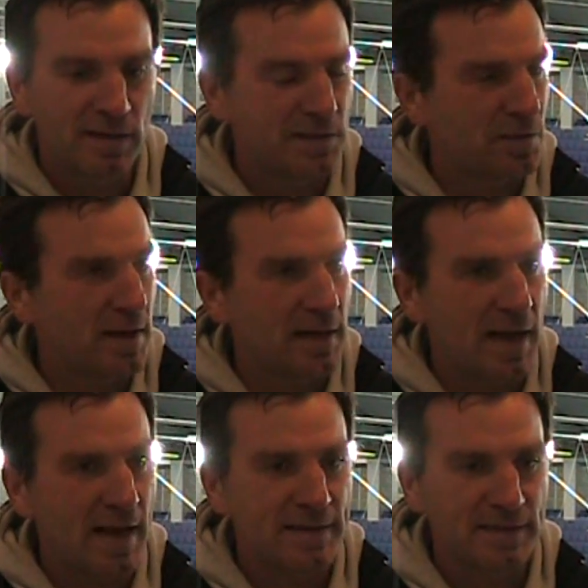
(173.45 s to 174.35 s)
He's a great
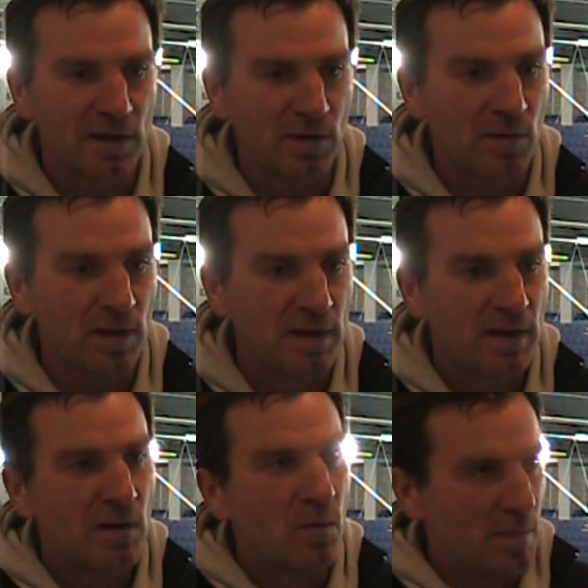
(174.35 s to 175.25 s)
lad. We'll
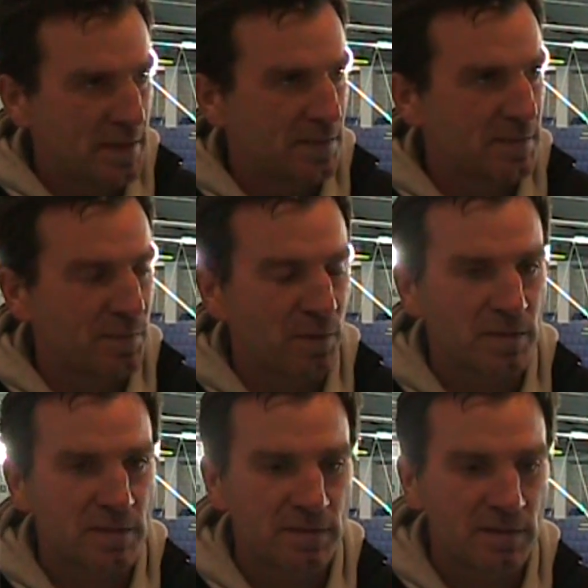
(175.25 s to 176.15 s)
miss him as a
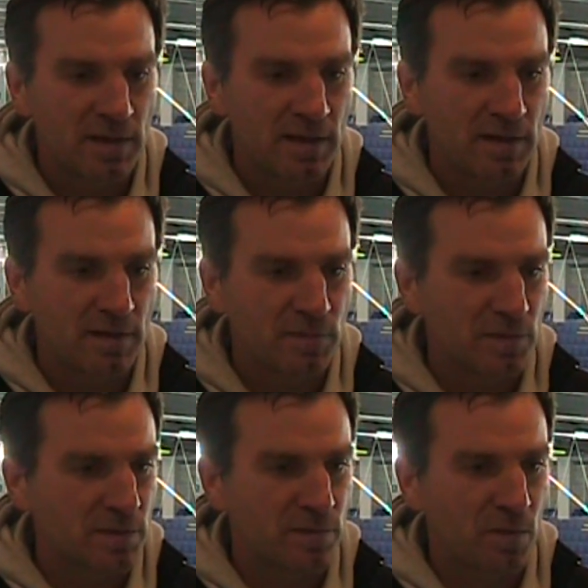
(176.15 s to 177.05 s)
person
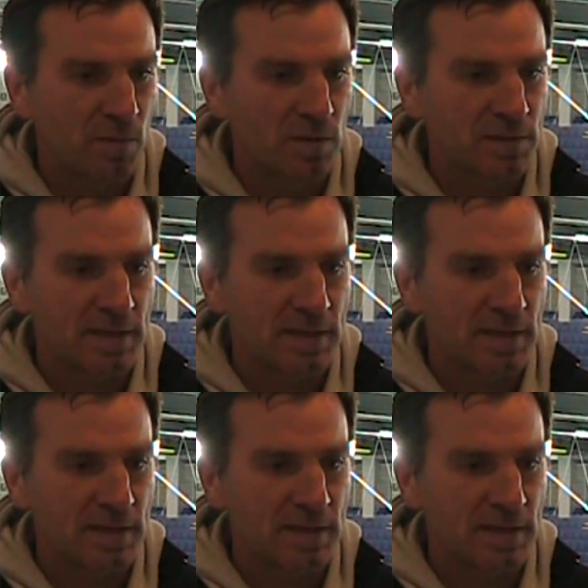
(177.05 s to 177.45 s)
first and foremost,